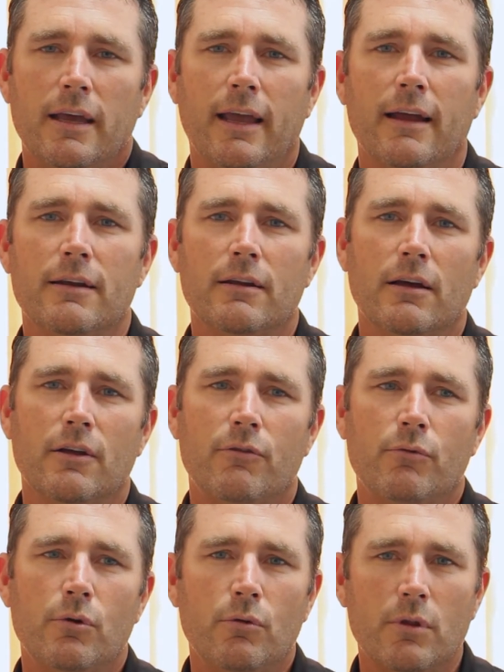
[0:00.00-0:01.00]
And
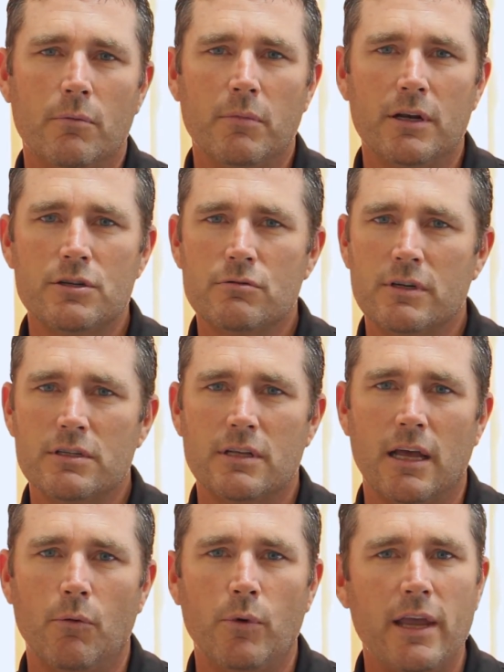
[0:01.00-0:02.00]
through the ministries
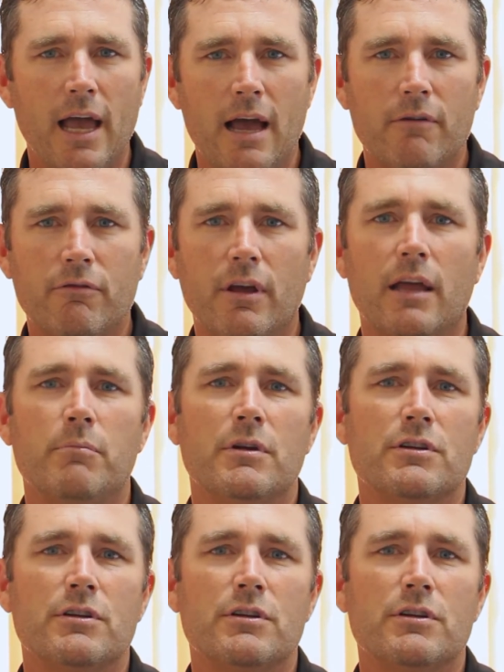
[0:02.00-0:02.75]
that we have at